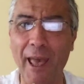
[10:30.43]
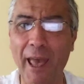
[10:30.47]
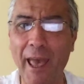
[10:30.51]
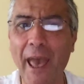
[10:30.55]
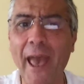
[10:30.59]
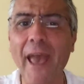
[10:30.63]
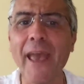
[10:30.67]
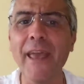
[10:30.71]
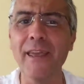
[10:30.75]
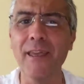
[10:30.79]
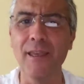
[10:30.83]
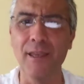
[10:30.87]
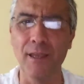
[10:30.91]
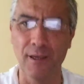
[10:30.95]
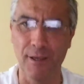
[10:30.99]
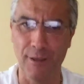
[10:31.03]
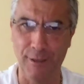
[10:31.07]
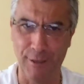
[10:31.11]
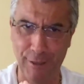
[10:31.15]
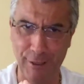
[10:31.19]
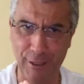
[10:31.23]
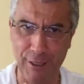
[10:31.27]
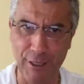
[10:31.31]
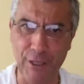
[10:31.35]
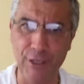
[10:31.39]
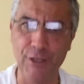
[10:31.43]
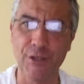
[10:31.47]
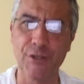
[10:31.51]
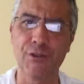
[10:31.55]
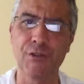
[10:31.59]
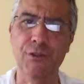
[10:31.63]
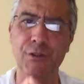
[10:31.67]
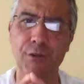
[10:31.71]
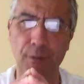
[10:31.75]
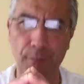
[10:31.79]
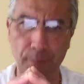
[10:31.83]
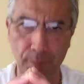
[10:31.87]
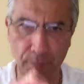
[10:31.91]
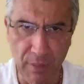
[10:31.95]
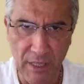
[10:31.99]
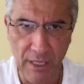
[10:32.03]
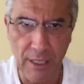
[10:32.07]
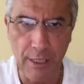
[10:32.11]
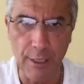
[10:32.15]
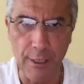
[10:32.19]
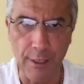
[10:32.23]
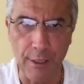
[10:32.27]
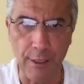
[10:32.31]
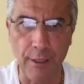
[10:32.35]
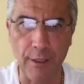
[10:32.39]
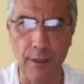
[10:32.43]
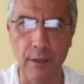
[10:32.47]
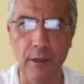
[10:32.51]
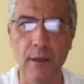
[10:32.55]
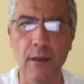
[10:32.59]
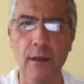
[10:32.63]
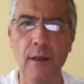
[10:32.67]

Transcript: A is B